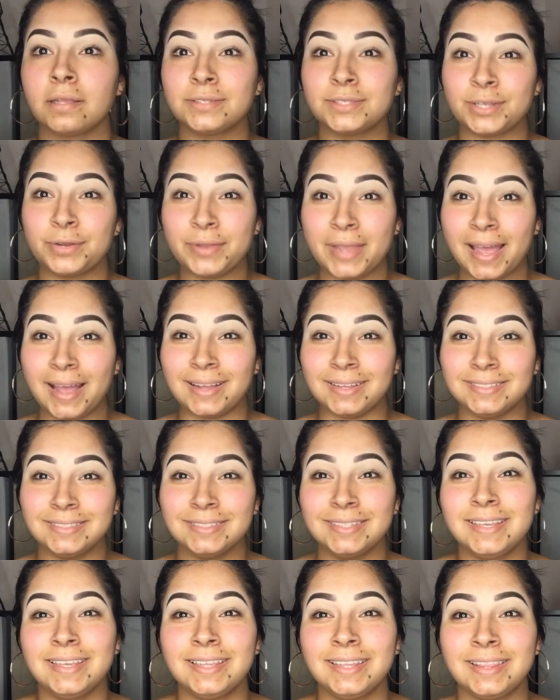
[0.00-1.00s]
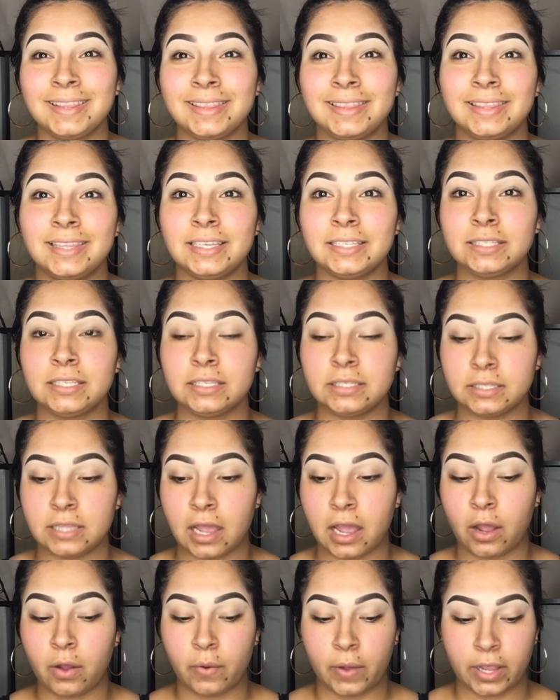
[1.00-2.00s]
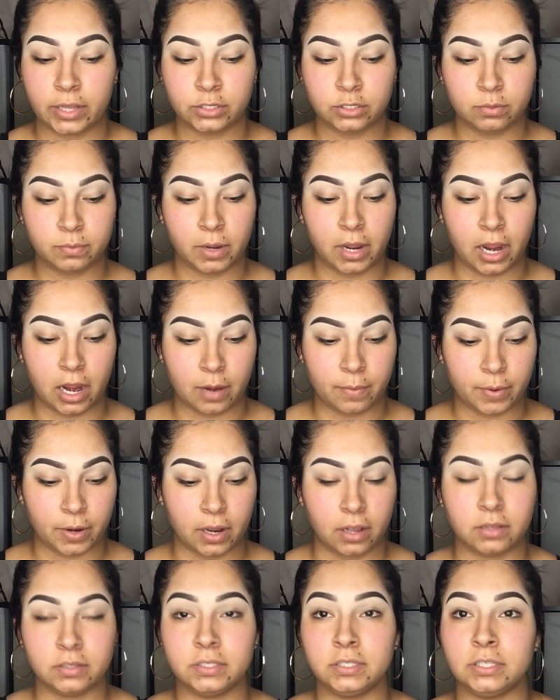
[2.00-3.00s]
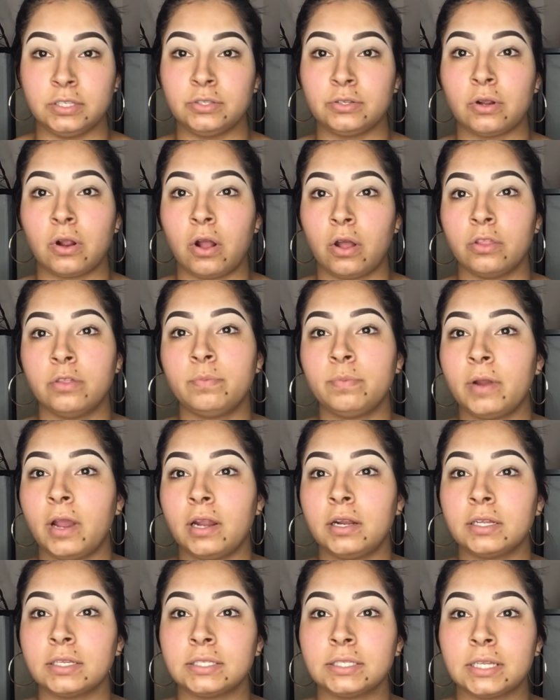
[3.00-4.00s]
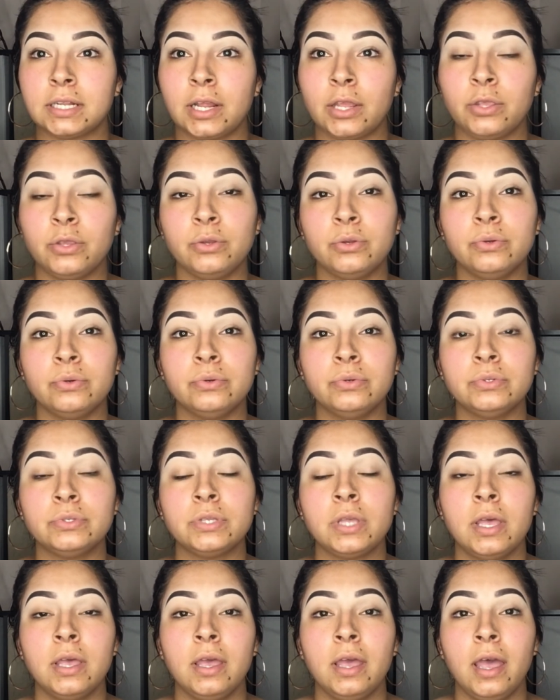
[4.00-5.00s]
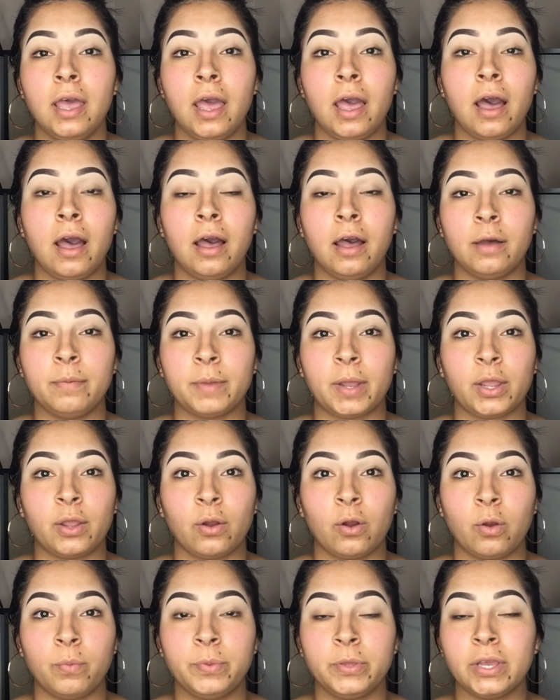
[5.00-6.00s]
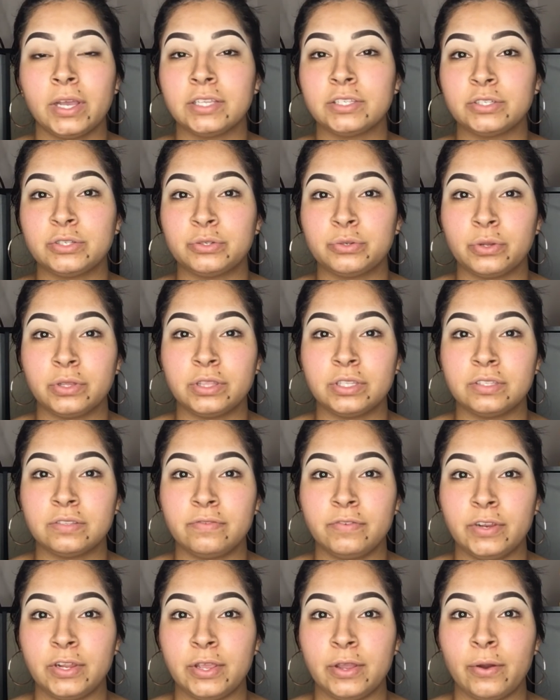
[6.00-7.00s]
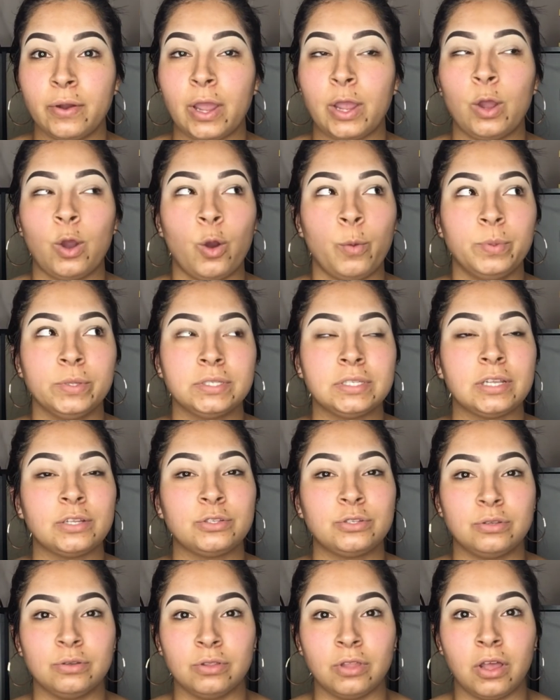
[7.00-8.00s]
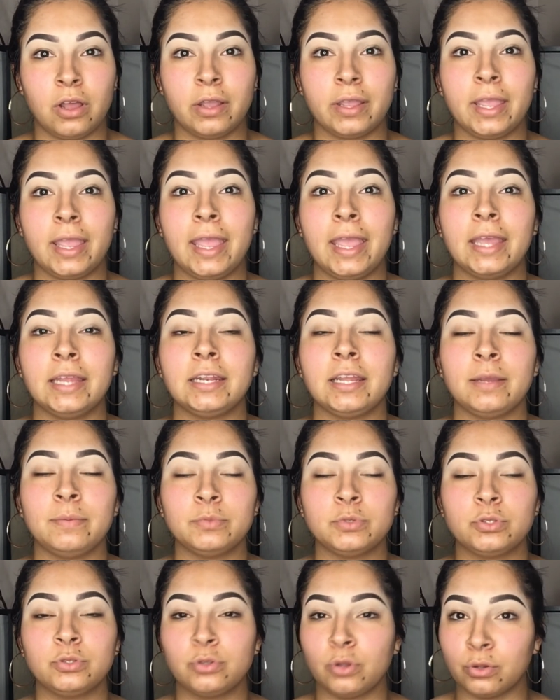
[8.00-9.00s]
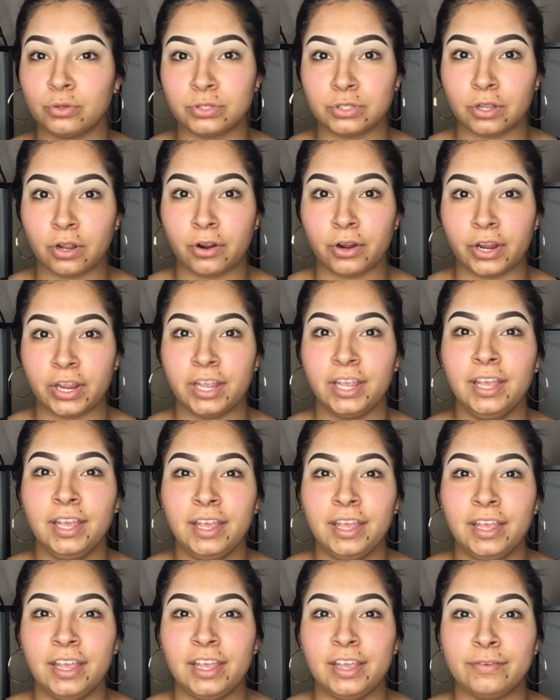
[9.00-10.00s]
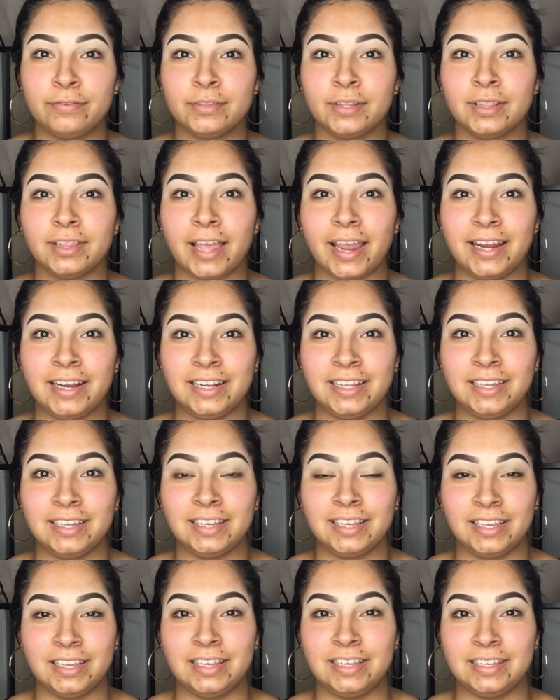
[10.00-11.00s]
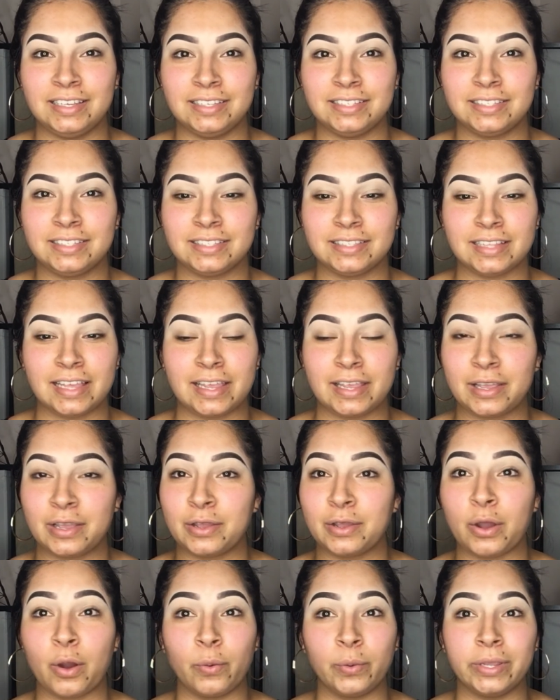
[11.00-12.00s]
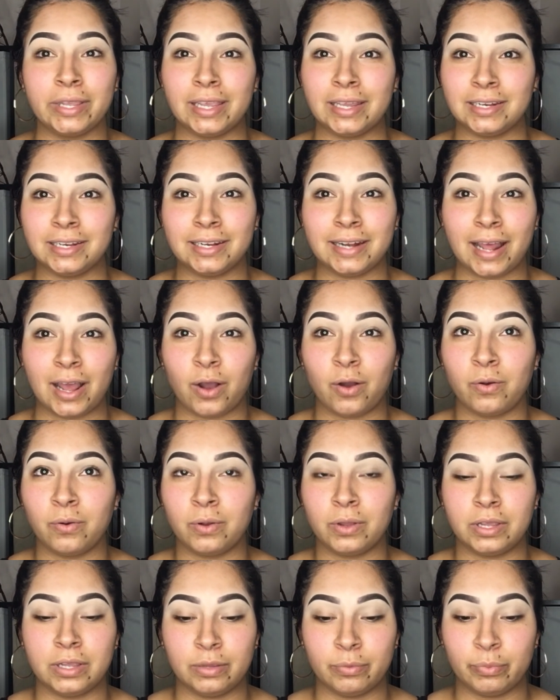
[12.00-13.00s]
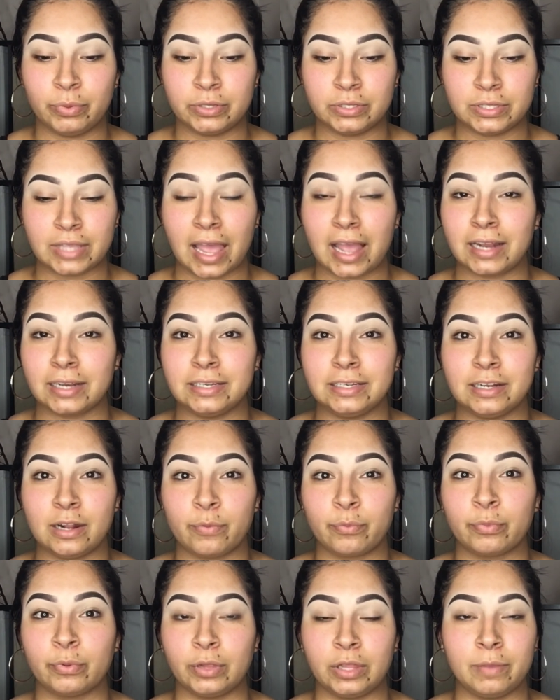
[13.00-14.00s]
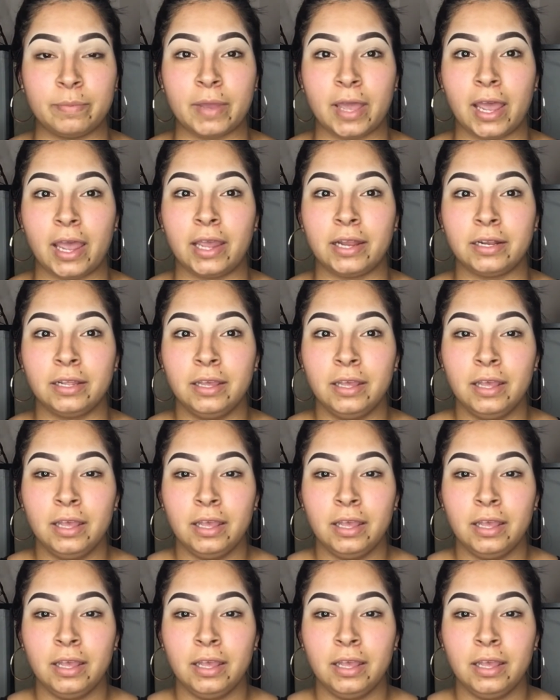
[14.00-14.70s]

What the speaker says: So yeah, this is how I do my eyebrows. These are all the products that I use. I hope you guys enjoyed this video. I hope it's not too long. And I'm so sorry if the lighting is like going in and out. It was acting up really bad.